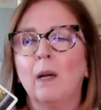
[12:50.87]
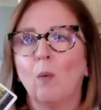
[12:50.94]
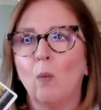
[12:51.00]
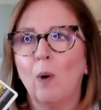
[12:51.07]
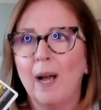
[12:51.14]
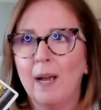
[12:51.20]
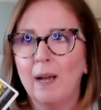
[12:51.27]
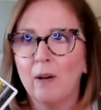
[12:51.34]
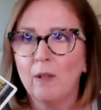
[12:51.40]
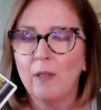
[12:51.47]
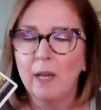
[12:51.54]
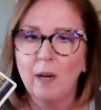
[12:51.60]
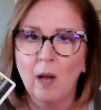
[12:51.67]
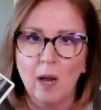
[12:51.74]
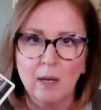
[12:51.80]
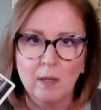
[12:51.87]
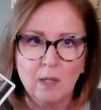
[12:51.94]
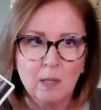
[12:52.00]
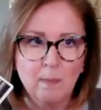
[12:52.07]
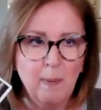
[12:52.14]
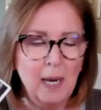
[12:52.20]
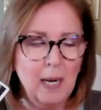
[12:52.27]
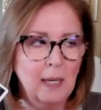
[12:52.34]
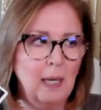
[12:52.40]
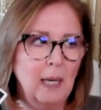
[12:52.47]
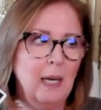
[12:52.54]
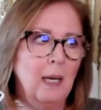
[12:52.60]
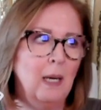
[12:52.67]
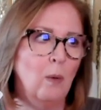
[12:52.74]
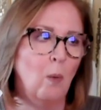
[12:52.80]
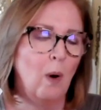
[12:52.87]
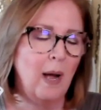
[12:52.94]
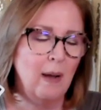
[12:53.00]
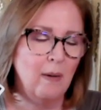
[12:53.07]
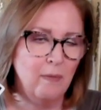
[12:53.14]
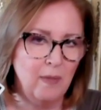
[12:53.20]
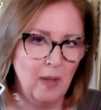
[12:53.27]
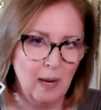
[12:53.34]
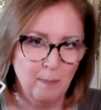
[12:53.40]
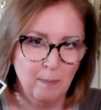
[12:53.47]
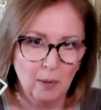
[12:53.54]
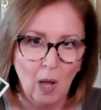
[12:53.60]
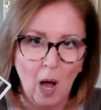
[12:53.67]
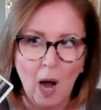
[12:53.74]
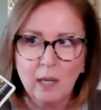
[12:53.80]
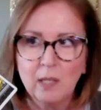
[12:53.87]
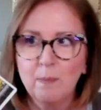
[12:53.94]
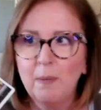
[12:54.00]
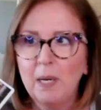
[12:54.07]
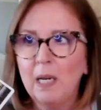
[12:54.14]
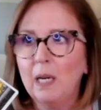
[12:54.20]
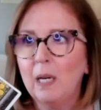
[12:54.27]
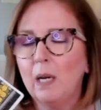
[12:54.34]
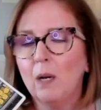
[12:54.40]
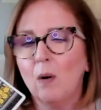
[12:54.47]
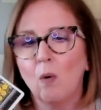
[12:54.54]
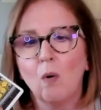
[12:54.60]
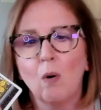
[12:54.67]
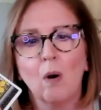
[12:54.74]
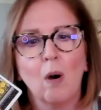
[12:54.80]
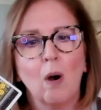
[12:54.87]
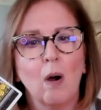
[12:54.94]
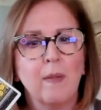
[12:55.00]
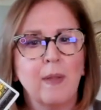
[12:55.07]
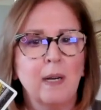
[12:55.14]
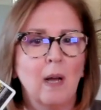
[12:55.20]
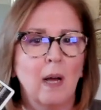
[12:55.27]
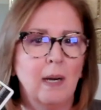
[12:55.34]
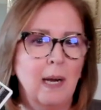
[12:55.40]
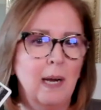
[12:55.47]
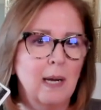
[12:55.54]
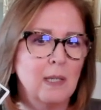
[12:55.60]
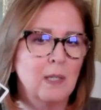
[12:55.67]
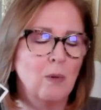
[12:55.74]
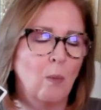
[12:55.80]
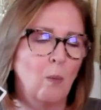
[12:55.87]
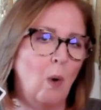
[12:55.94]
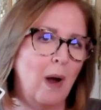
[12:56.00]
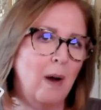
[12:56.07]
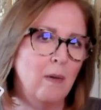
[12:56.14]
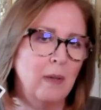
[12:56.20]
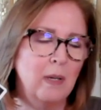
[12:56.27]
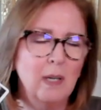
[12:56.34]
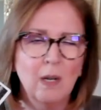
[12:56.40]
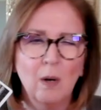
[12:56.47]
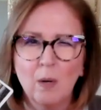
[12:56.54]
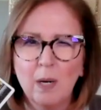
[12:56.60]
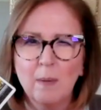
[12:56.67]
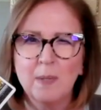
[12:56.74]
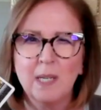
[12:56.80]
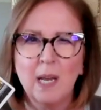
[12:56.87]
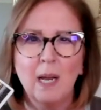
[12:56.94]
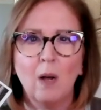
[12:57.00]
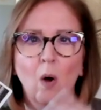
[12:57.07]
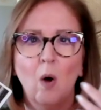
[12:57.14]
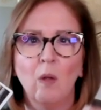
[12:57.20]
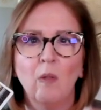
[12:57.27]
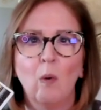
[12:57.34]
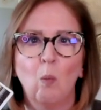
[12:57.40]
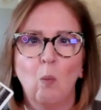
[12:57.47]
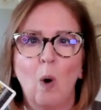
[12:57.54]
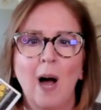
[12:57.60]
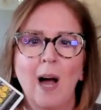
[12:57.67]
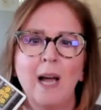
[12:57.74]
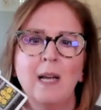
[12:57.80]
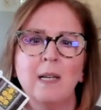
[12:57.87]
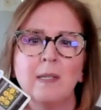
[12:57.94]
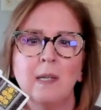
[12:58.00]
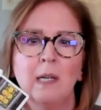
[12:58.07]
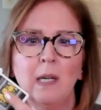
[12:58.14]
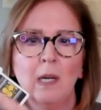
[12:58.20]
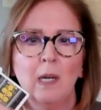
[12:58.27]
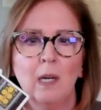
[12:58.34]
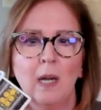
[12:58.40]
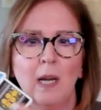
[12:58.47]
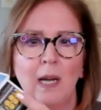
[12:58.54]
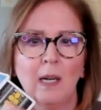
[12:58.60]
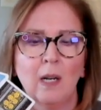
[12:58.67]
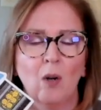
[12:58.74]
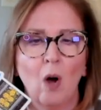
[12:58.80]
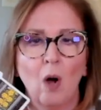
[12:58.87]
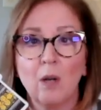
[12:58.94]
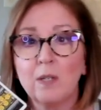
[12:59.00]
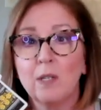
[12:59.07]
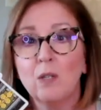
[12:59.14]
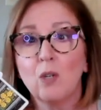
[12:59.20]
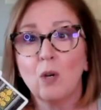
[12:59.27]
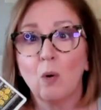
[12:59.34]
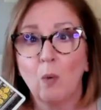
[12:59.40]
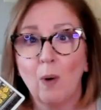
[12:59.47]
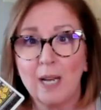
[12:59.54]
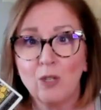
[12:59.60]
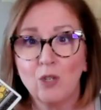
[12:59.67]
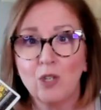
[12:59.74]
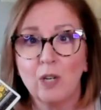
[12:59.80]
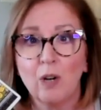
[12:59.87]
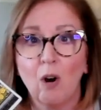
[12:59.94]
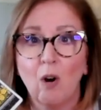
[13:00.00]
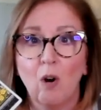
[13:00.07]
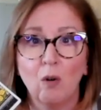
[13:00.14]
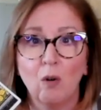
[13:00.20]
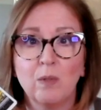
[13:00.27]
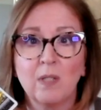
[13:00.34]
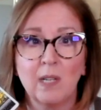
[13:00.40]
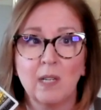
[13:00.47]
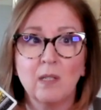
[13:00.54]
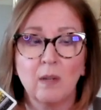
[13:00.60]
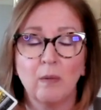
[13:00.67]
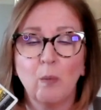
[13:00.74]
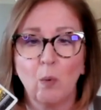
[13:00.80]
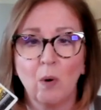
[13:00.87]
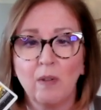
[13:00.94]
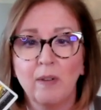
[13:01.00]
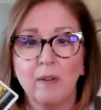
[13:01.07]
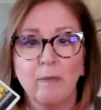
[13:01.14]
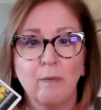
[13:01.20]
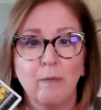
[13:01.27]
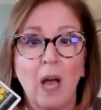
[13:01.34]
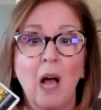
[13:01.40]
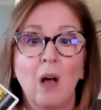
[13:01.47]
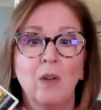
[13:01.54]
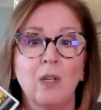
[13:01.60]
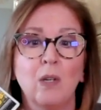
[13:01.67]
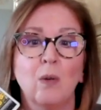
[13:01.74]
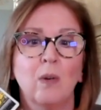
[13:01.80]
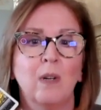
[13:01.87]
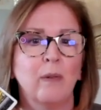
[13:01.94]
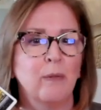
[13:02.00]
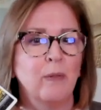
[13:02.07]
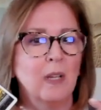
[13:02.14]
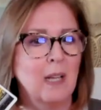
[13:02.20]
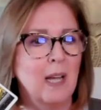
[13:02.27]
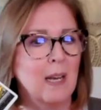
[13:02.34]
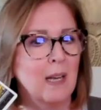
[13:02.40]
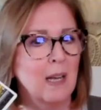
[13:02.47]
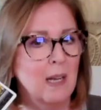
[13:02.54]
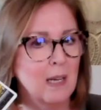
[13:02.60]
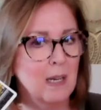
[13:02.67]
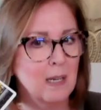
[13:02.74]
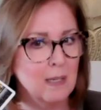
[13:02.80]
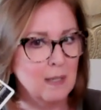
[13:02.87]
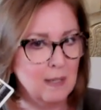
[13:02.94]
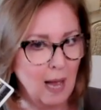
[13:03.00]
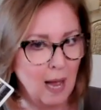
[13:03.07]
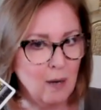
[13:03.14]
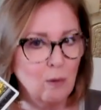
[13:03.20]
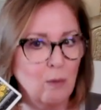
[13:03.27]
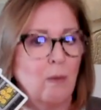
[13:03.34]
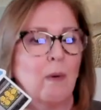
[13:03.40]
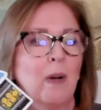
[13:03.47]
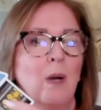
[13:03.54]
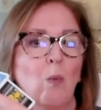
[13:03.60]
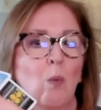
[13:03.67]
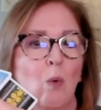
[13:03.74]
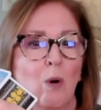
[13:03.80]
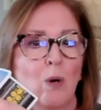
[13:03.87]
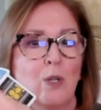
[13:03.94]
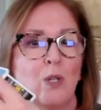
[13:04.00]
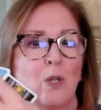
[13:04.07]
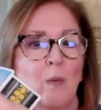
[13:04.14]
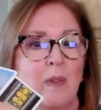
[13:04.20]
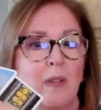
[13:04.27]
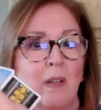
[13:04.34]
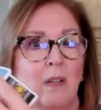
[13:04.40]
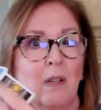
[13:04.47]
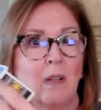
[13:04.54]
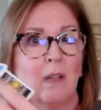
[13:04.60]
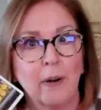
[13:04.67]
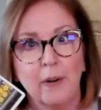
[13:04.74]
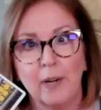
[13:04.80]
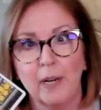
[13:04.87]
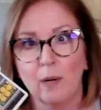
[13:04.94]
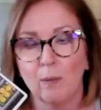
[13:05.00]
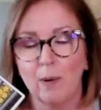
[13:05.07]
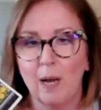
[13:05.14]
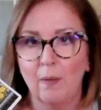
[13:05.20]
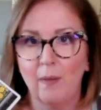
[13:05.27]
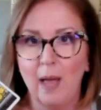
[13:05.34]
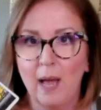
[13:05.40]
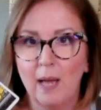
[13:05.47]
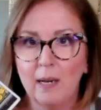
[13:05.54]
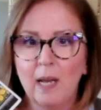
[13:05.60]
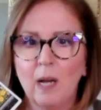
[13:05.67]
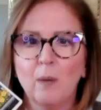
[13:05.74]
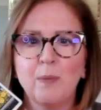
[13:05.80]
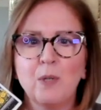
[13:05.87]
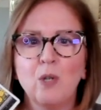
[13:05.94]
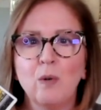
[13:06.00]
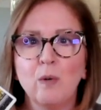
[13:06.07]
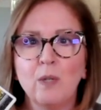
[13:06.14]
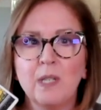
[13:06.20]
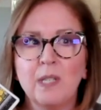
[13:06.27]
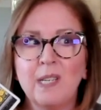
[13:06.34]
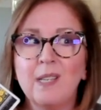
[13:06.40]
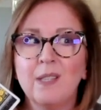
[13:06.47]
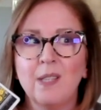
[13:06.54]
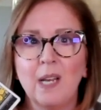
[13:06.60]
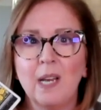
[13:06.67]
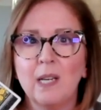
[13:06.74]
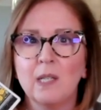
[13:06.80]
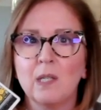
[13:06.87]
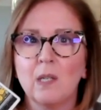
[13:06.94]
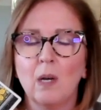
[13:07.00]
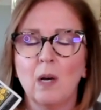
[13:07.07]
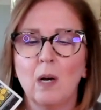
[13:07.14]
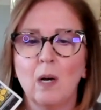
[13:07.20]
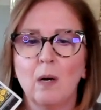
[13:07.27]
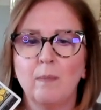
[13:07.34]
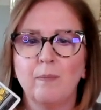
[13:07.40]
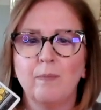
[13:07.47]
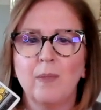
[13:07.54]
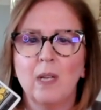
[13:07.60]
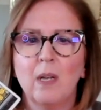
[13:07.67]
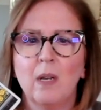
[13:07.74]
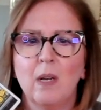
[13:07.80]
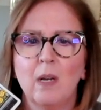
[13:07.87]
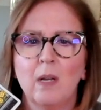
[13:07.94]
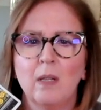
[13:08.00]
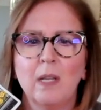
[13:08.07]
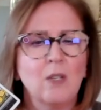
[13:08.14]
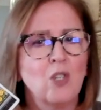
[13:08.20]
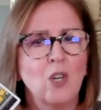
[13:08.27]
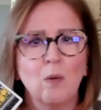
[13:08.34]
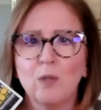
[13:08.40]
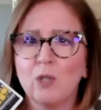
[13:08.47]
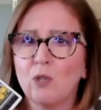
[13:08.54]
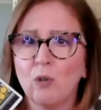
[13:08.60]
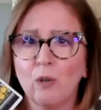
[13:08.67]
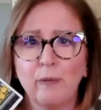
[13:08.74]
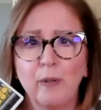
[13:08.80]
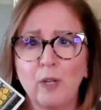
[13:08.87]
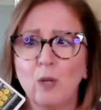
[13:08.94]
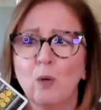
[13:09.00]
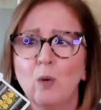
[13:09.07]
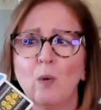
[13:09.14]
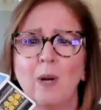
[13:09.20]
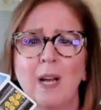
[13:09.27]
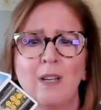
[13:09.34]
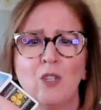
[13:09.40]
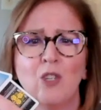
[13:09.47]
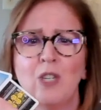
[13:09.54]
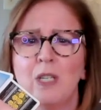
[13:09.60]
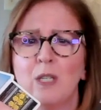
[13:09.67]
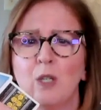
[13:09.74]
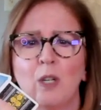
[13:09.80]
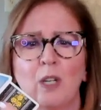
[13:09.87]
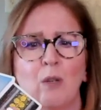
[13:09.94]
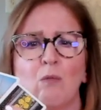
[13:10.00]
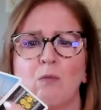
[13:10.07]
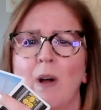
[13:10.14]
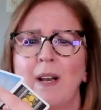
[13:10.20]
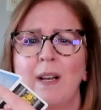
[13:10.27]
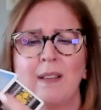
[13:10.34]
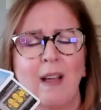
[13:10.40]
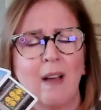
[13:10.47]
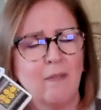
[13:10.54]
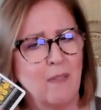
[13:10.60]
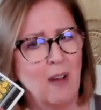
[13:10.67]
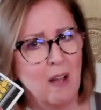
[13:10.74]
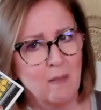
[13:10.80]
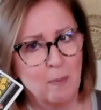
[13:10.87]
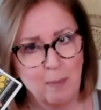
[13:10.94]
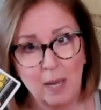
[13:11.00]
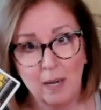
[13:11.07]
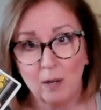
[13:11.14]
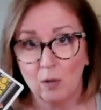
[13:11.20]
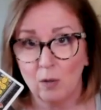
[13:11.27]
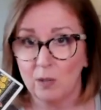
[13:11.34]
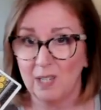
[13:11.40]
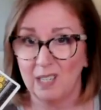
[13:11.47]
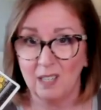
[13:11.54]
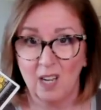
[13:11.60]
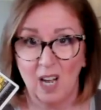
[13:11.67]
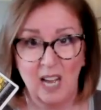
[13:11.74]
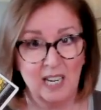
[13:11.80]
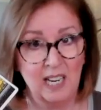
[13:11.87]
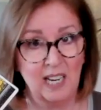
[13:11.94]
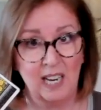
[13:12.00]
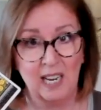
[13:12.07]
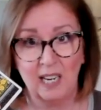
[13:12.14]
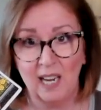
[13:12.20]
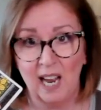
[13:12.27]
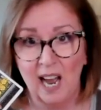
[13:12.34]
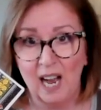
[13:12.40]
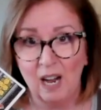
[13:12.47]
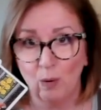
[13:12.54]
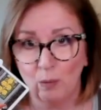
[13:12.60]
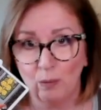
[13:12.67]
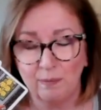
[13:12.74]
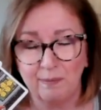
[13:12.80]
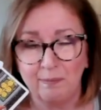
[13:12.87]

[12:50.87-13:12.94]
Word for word: Why are they not speaking? Why have they blocked me? Or are they not answering? Why are, you know what I'm saying? All the whys. And it calls into question our sense of worth and value. And I feel like Saturn rewards you with clarity around that, helps you see things um, that don't serve you. And she's looking right at that Five of Pentacles and cutting it out.